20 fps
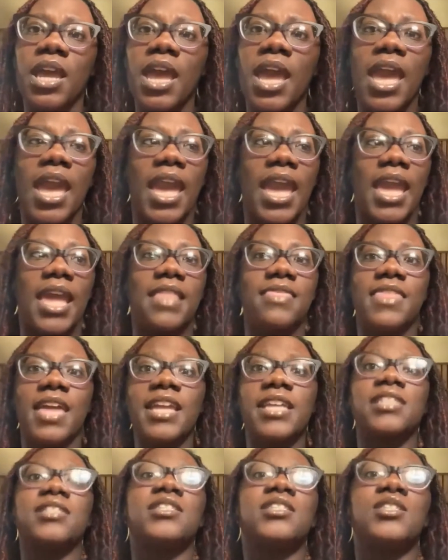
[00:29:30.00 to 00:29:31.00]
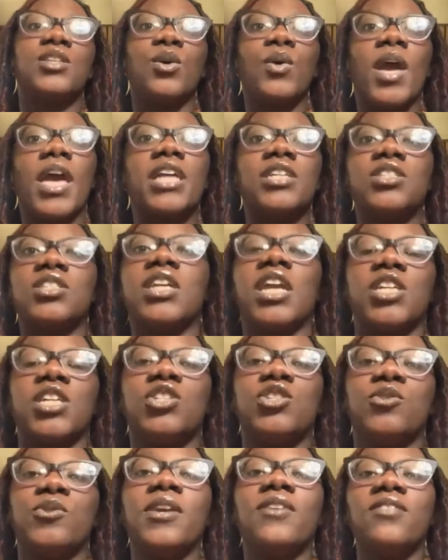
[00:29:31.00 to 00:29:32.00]
and they can still educate
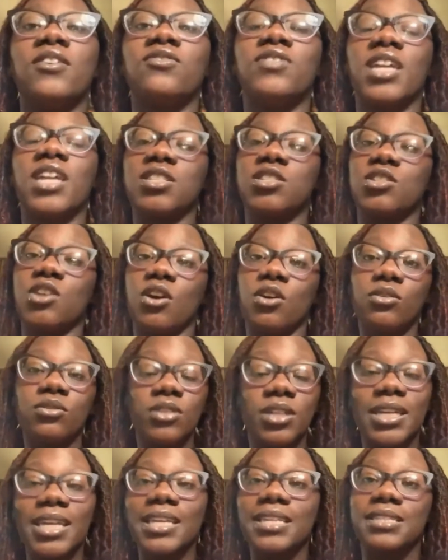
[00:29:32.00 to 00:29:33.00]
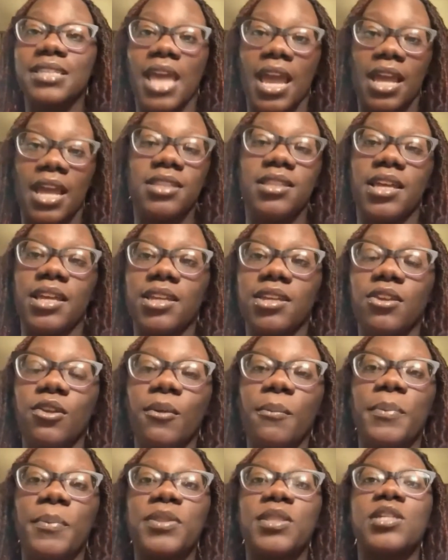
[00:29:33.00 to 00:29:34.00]
you, even if they don't look exactly like
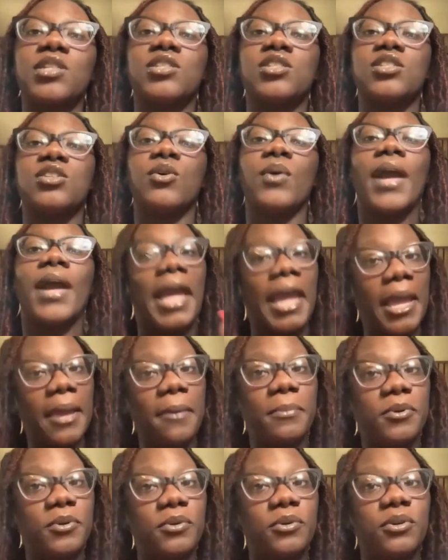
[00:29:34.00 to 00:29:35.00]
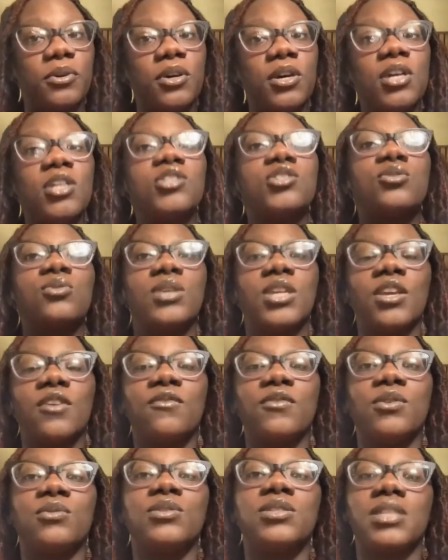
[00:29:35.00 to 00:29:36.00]
you, but they're still able to give
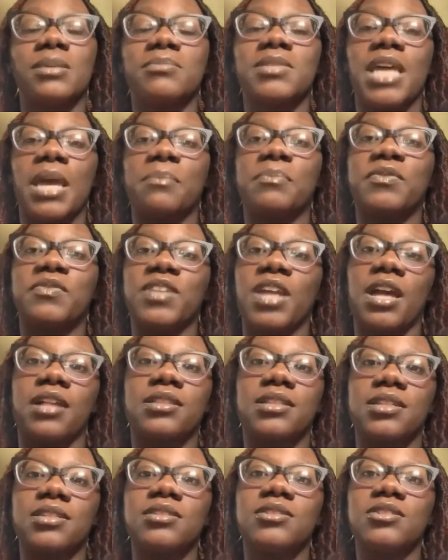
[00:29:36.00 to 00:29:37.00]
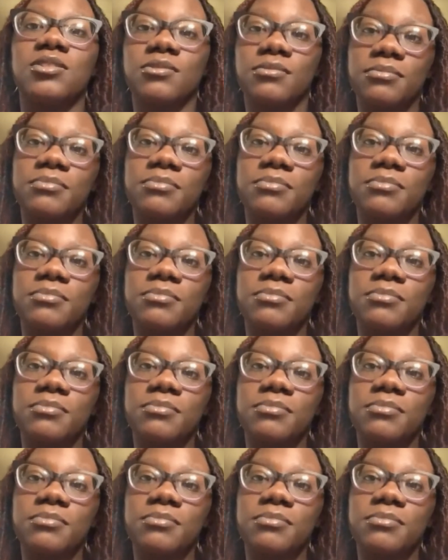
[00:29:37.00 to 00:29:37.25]
you some type of knowledge.